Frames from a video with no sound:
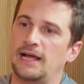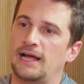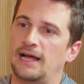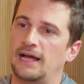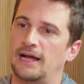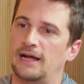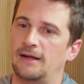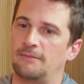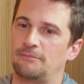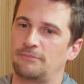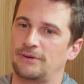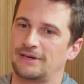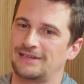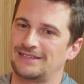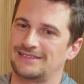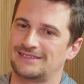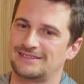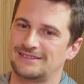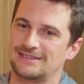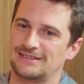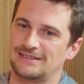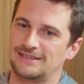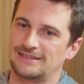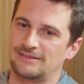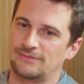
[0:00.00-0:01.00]
Um, but
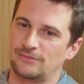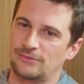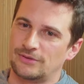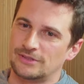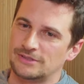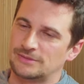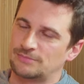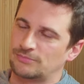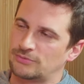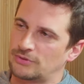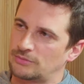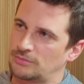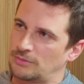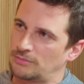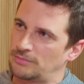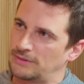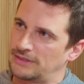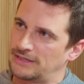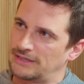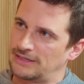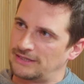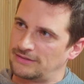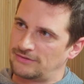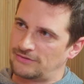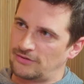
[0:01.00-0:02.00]
it was
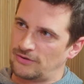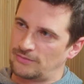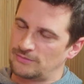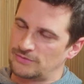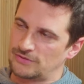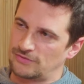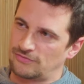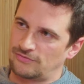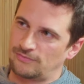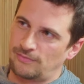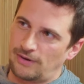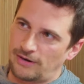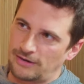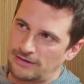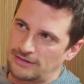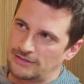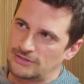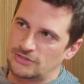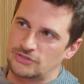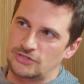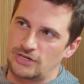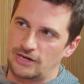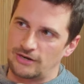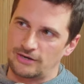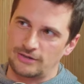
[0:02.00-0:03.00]
probably, in terms of
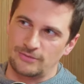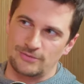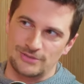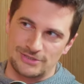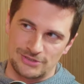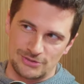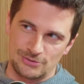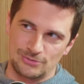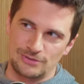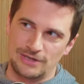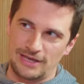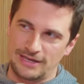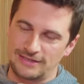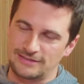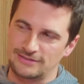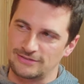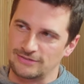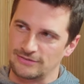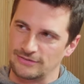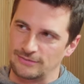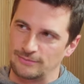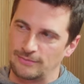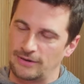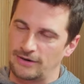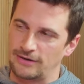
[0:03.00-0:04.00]
market share, it was too late
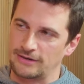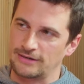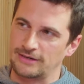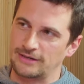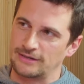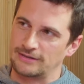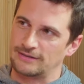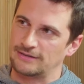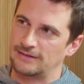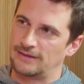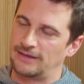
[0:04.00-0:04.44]
to the market.